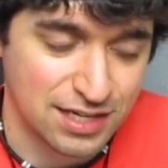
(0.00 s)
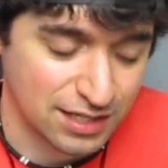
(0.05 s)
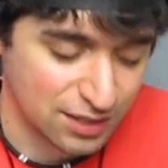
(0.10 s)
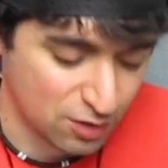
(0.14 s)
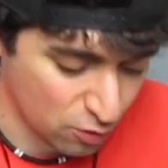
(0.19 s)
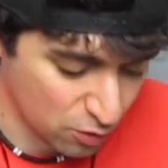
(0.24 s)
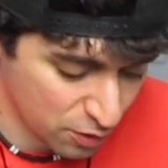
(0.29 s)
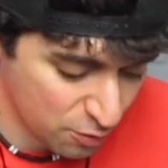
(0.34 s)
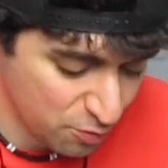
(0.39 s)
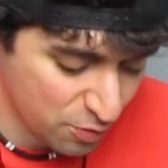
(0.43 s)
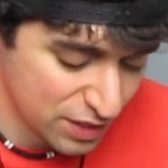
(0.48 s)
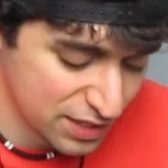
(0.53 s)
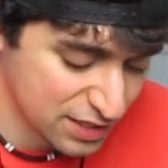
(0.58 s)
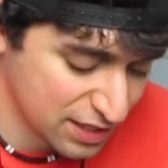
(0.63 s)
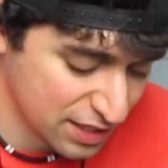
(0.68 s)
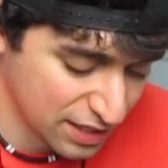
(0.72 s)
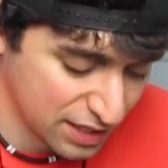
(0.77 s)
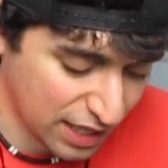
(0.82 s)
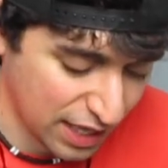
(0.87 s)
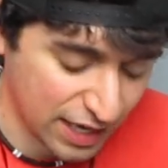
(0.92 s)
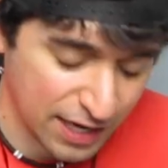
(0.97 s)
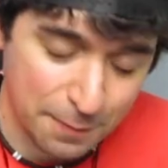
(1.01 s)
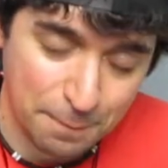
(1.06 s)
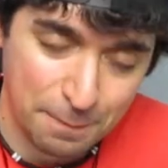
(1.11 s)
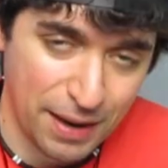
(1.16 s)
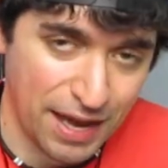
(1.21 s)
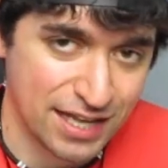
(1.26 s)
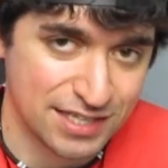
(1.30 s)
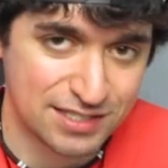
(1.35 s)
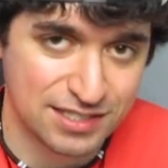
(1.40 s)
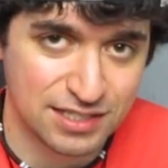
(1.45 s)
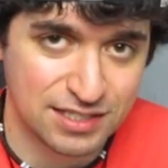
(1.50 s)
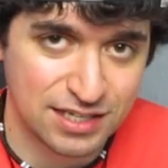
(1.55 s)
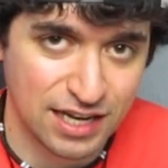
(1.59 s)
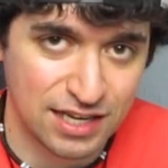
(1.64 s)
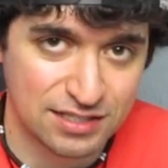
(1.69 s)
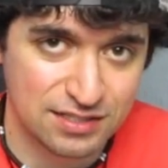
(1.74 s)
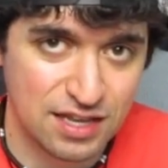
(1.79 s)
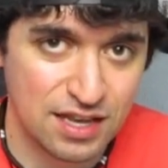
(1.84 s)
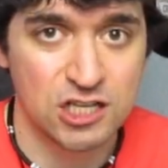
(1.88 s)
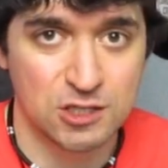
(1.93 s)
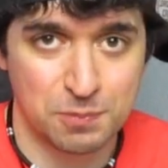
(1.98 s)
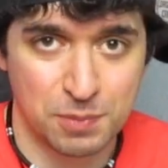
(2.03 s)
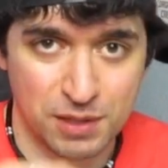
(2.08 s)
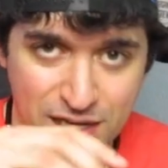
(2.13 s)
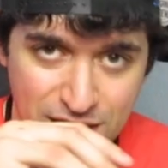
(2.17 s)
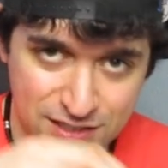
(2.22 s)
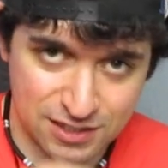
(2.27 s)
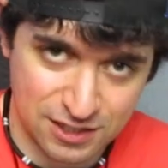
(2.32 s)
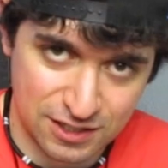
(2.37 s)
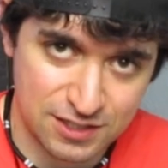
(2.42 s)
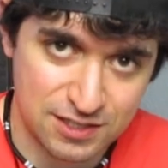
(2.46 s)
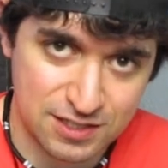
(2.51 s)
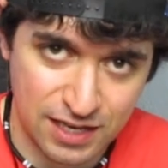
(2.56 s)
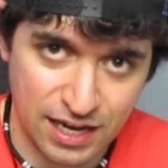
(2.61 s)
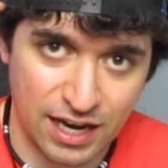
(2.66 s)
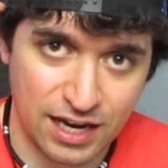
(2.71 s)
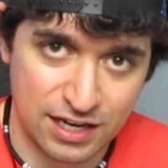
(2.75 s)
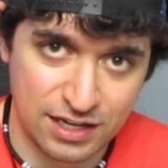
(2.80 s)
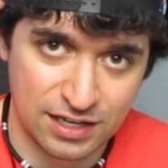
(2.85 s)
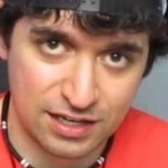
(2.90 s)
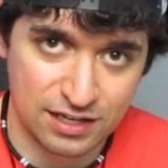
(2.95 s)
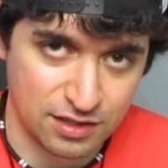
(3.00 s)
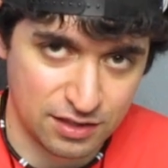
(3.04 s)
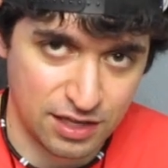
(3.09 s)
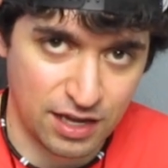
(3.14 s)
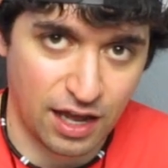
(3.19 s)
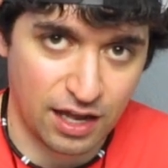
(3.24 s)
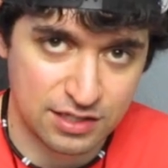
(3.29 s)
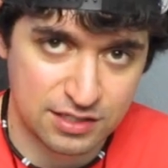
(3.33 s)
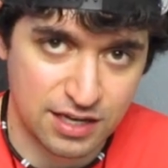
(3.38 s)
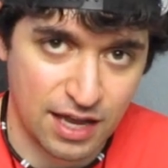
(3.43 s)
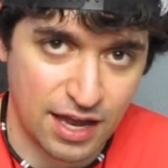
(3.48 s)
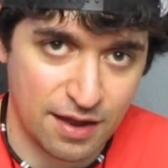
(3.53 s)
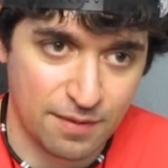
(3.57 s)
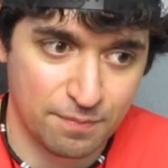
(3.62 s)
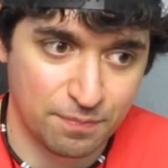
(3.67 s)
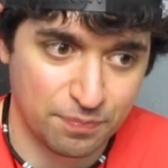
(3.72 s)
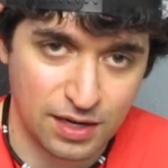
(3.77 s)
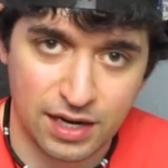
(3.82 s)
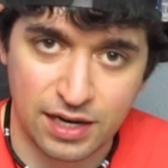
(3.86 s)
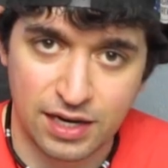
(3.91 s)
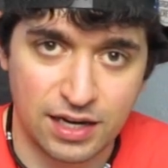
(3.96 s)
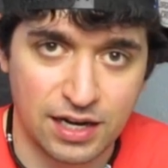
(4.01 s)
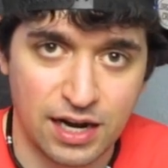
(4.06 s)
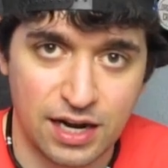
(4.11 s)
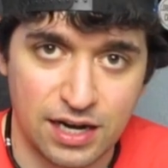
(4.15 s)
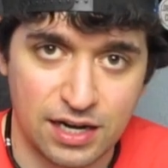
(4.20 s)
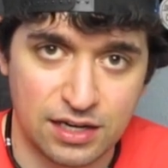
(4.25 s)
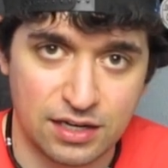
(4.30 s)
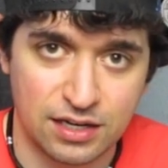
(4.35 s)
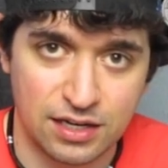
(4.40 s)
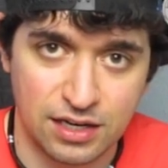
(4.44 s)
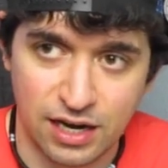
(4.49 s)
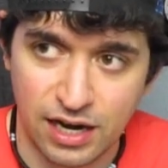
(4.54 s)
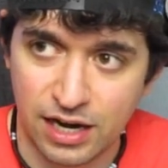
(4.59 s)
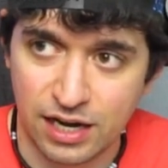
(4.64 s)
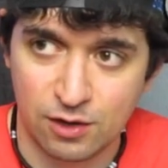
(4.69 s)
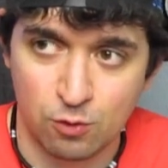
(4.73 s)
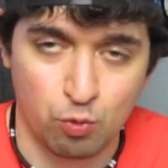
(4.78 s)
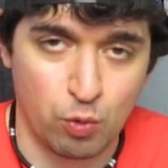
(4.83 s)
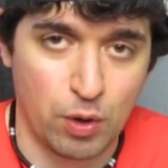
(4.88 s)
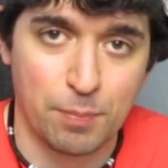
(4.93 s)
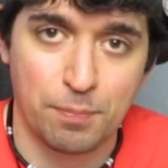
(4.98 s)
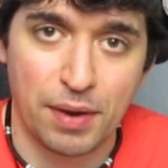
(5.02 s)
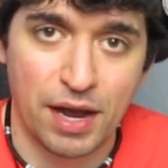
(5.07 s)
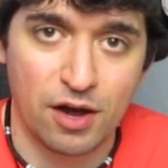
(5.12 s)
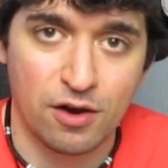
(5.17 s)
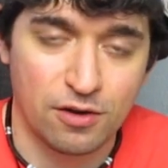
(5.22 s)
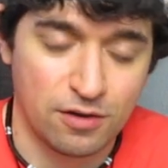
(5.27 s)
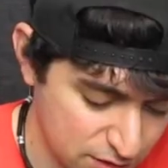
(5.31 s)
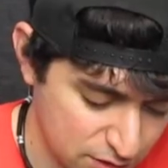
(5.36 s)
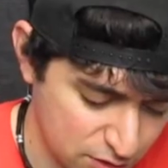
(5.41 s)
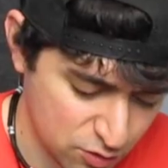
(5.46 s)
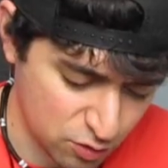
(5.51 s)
Like, the only reason that he passed the test is because he stayed in the exam. Like, he didn't wimp out.